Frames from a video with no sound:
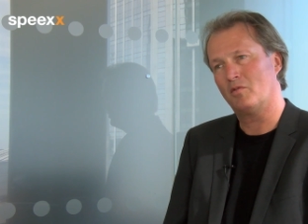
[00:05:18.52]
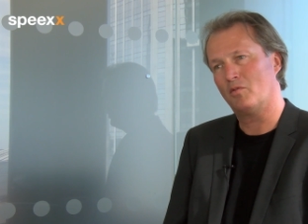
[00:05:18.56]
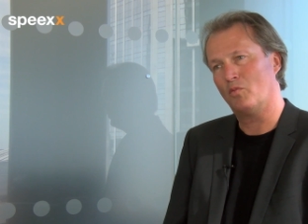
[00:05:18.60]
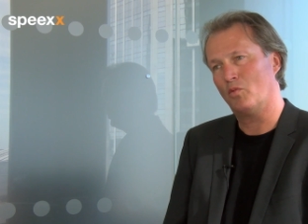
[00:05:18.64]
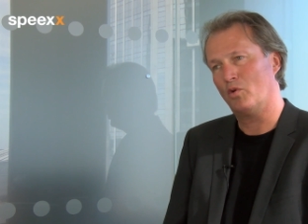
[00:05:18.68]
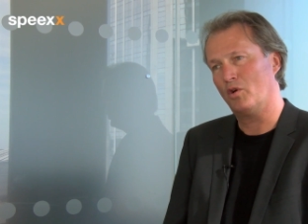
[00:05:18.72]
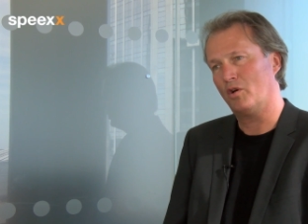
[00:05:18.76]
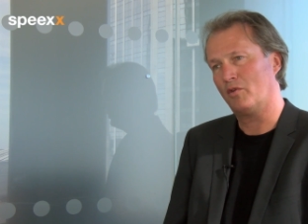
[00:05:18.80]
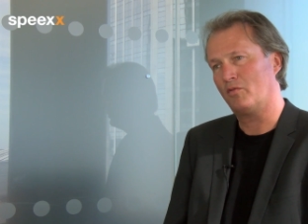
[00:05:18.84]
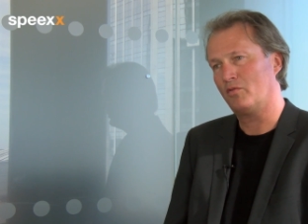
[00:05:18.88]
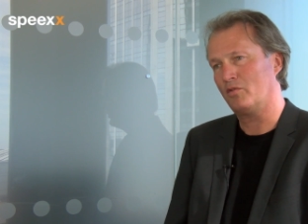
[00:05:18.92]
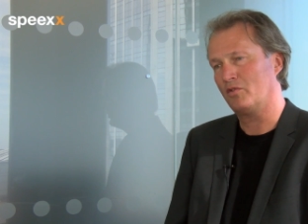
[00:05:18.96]

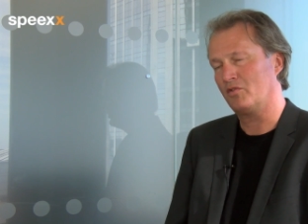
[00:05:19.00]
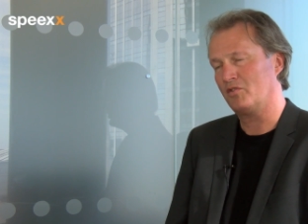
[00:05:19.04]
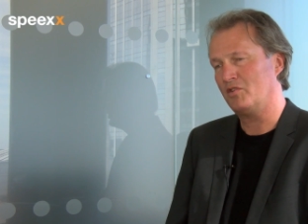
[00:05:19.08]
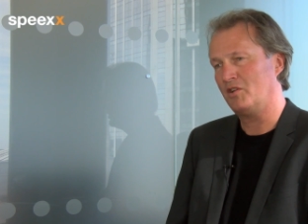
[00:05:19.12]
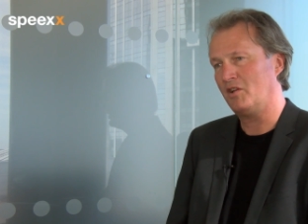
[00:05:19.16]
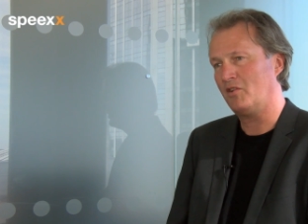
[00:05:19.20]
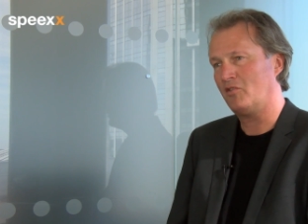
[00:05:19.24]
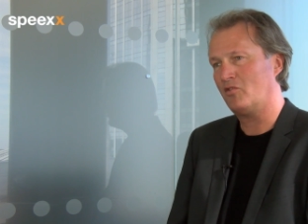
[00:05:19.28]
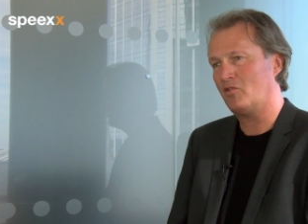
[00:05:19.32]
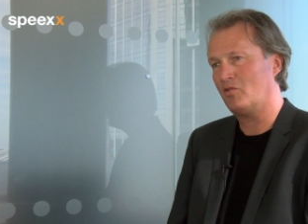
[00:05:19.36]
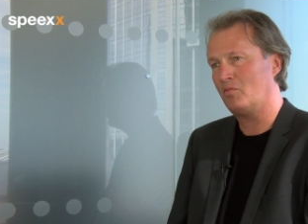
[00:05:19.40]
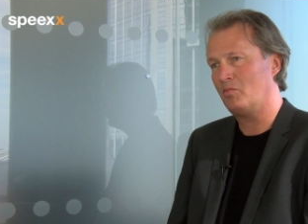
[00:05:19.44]
workforce
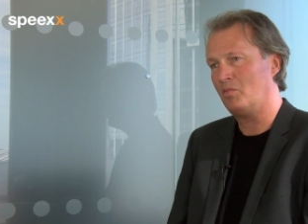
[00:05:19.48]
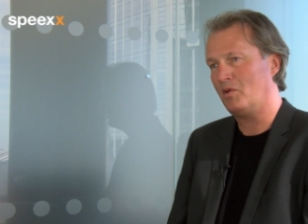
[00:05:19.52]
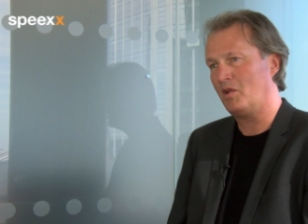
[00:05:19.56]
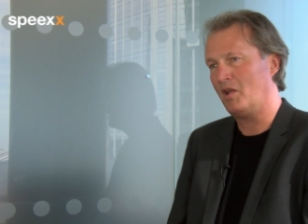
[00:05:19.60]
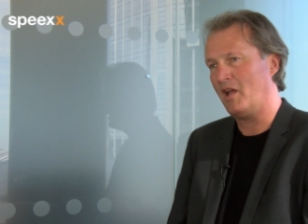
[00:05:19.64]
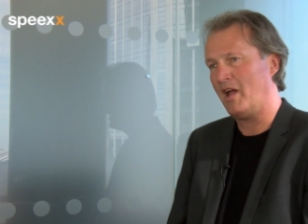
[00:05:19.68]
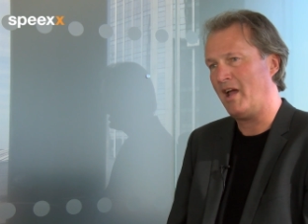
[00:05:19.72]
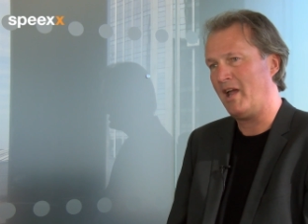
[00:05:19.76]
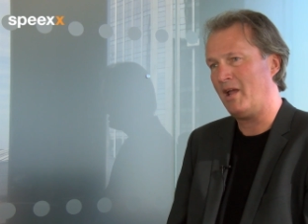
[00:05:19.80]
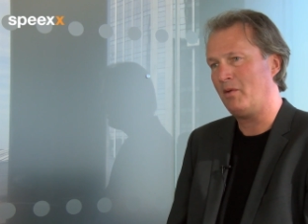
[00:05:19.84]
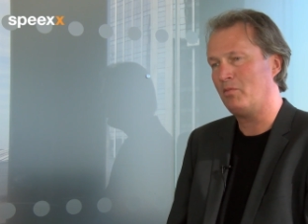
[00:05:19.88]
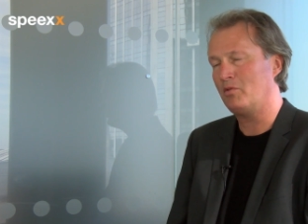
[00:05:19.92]
needs to
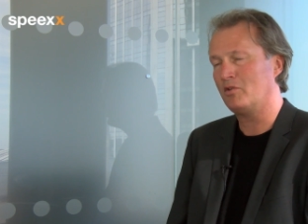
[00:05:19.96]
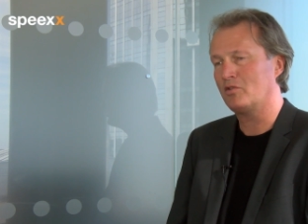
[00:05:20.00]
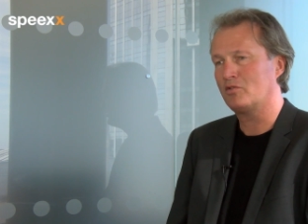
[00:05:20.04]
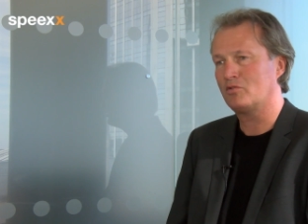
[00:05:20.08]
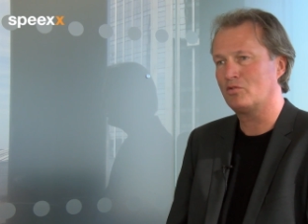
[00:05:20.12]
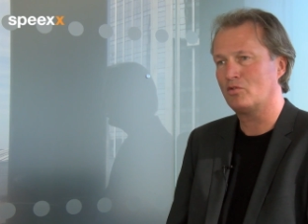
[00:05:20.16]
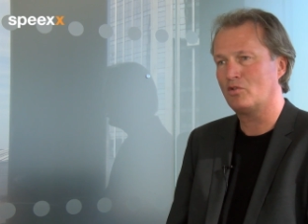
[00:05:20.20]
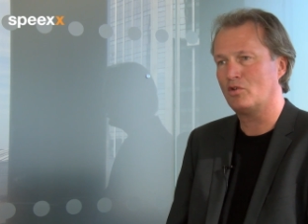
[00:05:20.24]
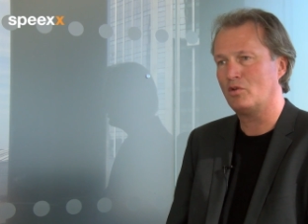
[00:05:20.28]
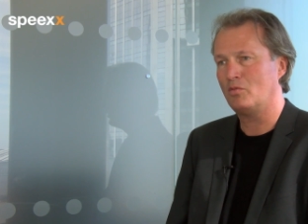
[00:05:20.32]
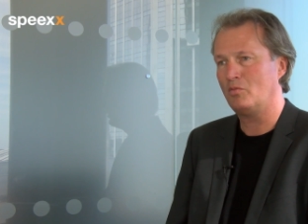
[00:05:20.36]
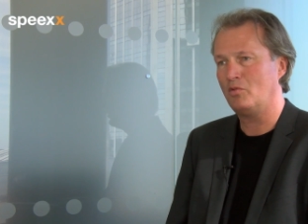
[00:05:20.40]
be able
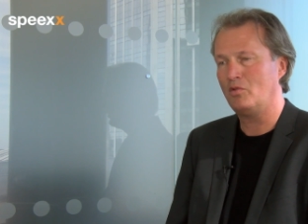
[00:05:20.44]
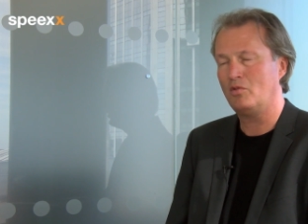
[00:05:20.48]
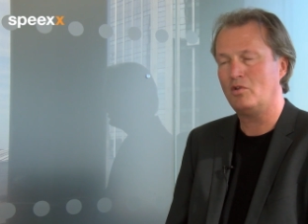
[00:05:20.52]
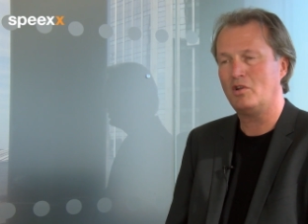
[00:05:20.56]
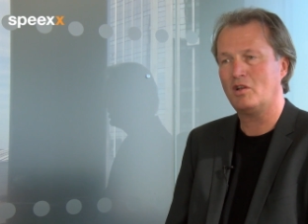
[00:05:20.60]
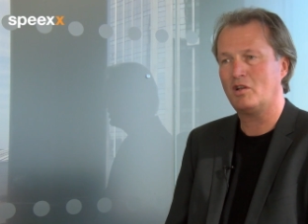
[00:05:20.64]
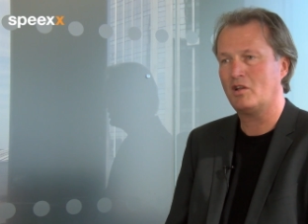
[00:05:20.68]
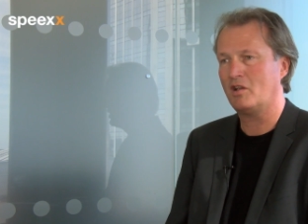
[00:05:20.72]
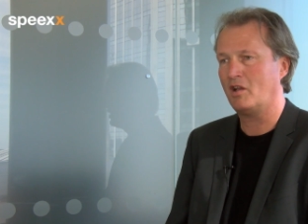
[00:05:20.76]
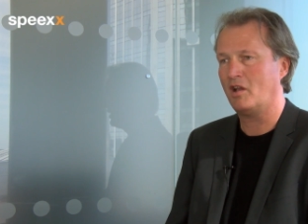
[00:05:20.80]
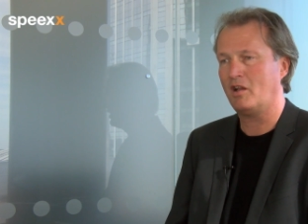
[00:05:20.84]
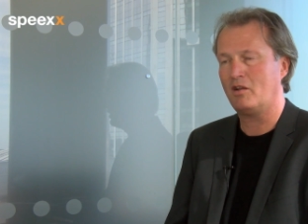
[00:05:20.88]
to
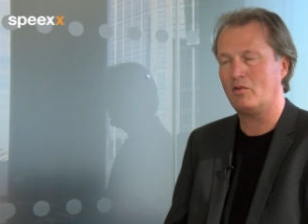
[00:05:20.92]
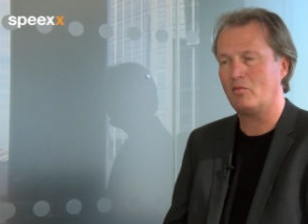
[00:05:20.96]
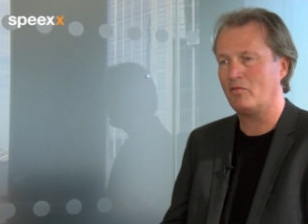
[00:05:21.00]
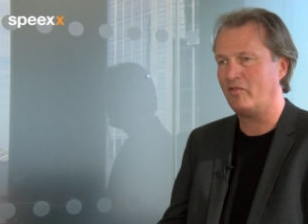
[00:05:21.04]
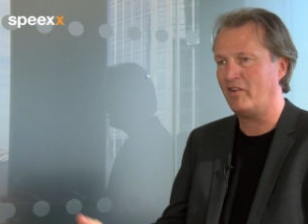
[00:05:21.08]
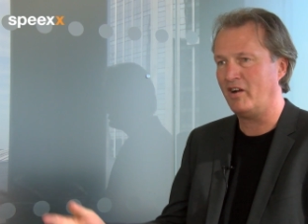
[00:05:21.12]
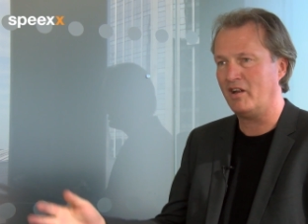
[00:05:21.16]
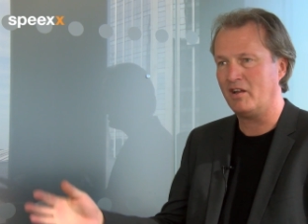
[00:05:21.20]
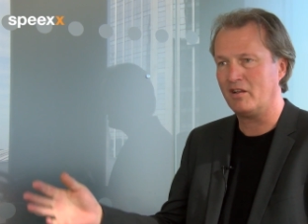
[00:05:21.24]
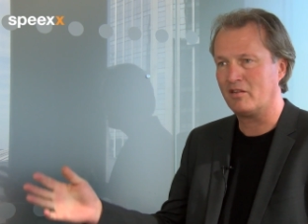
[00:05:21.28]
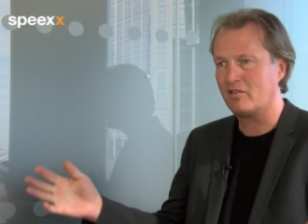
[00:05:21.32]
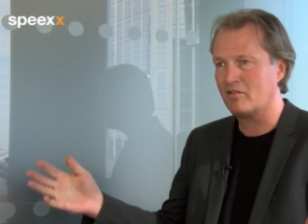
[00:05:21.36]
communicate
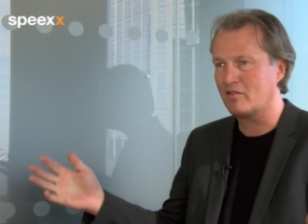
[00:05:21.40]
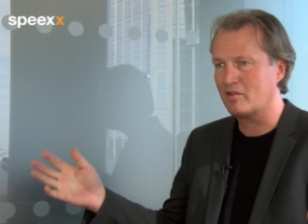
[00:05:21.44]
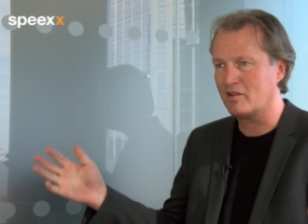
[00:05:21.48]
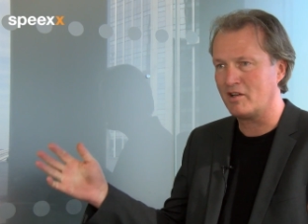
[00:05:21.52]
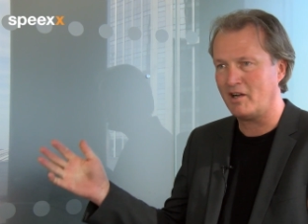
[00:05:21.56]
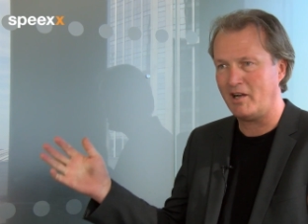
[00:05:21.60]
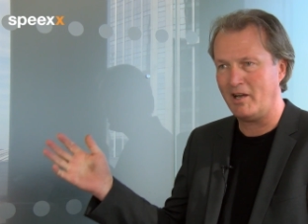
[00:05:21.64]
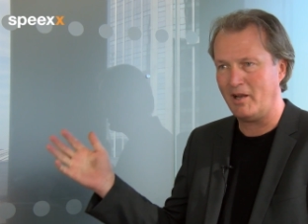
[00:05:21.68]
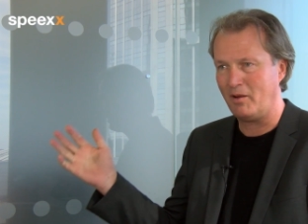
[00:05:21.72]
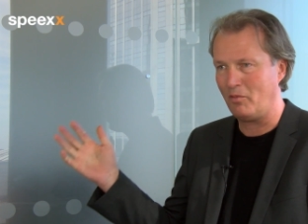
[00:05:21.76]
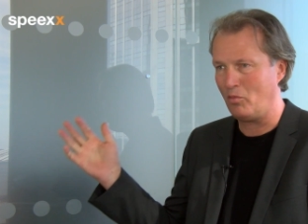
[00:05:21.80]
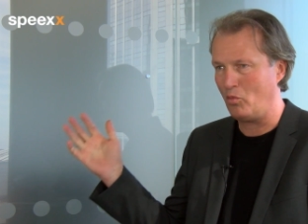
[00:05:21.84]
via
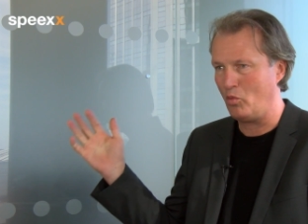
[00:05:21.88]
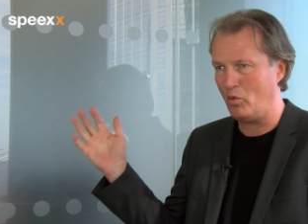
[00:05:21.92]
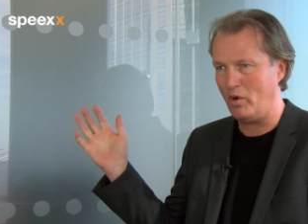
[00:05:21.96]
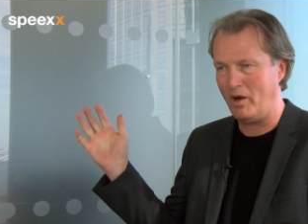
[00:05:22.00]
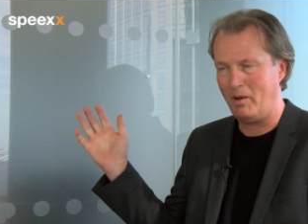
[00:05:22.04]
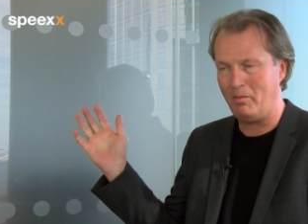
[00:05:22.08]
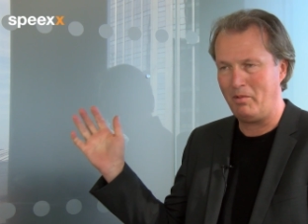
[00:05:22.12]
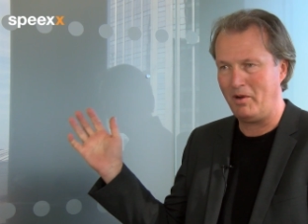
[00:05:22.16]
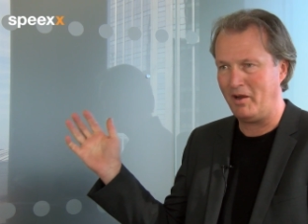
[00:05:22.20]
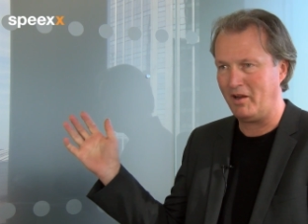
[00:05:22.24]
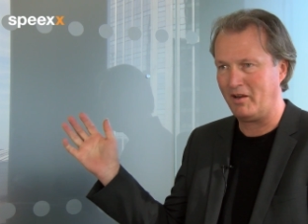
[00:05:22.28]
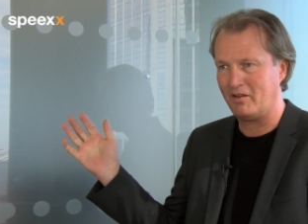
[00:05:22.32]
Skype,
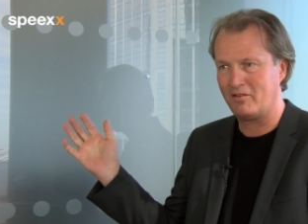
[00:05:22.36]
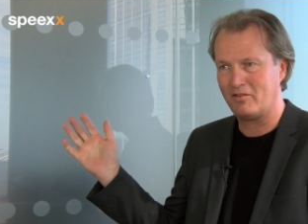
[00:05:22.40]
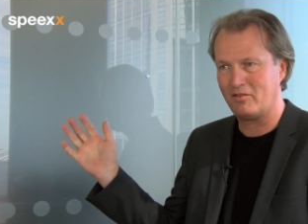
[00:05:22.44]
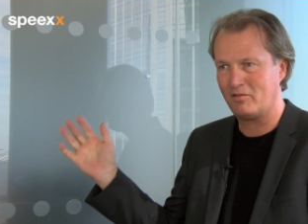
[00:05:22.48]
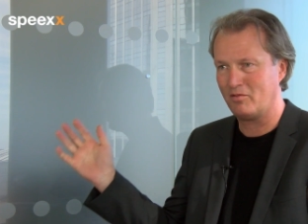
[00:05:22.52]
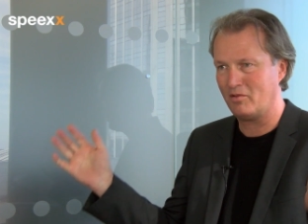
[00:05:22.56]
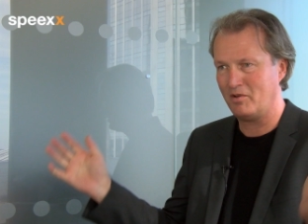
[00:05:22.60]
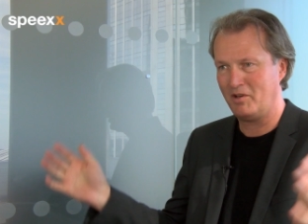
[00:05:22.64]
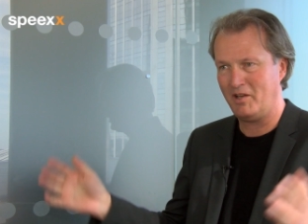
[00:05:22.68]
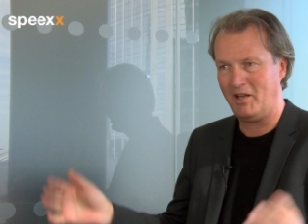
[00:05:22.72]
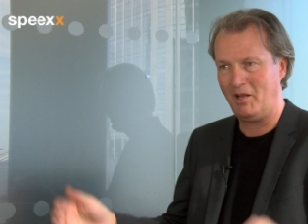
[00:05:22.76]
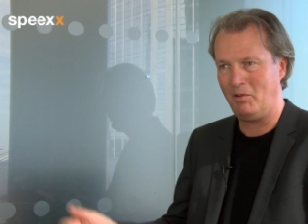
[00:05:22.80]

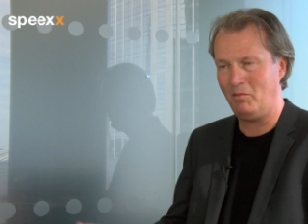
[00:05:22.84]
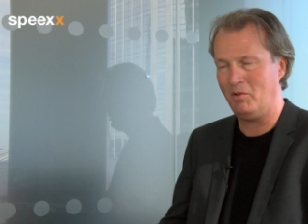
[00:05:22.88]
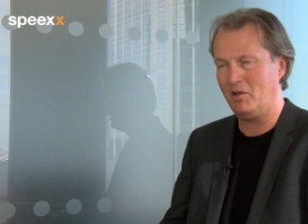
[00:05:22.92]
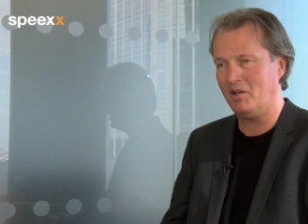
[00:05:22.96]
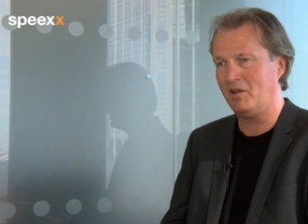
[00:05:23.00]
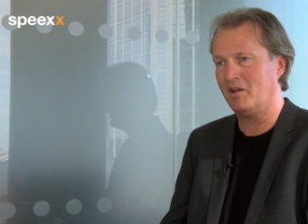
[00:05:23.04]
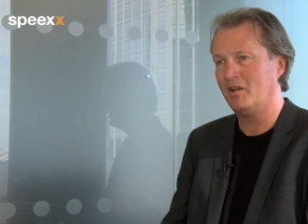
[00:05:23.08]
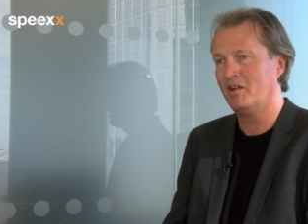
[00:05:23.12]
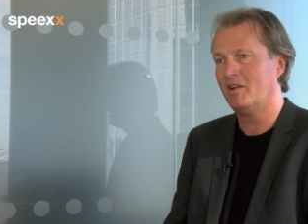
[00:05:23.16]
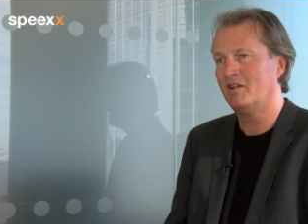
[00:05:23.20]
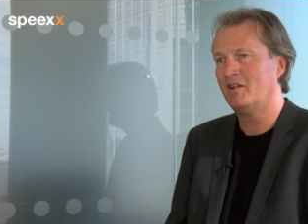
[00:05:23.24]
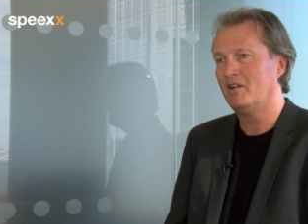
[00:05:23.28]
WebEx, name it,